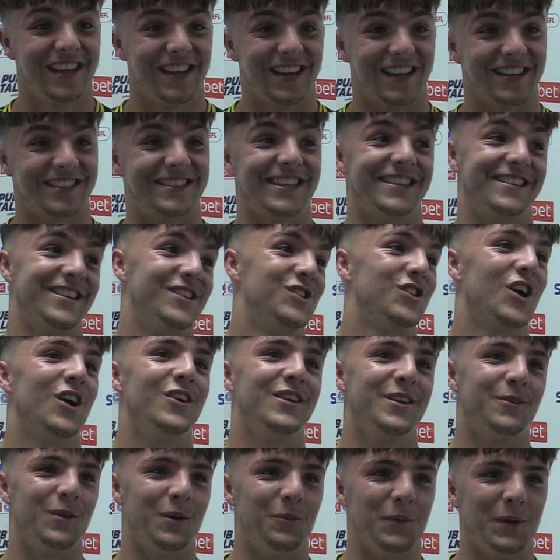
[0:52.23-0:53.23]
I said to
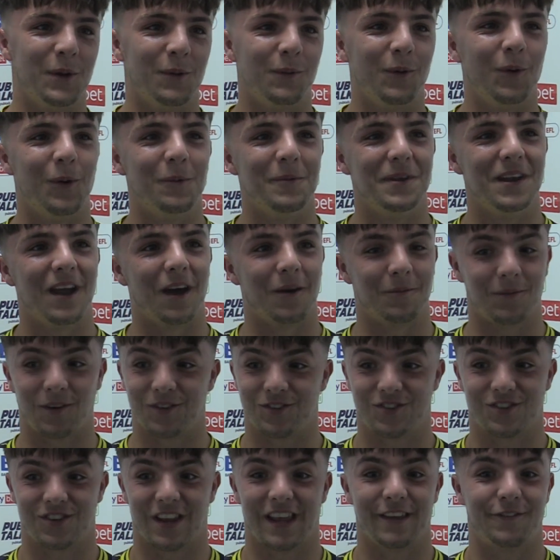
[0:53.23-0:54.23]
Jody when we were warming
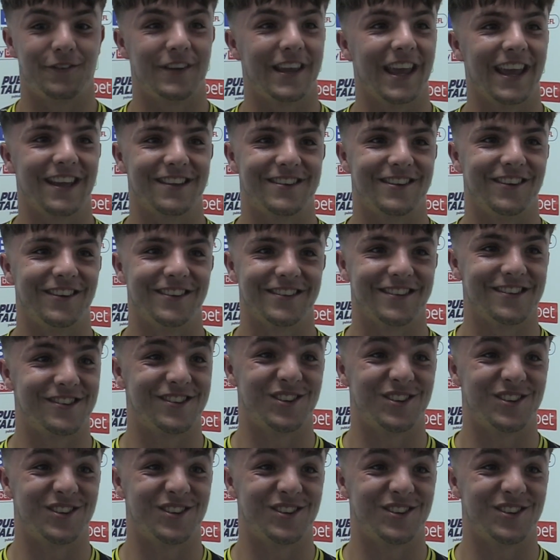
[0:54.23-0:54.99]
up, just, if you get a chance to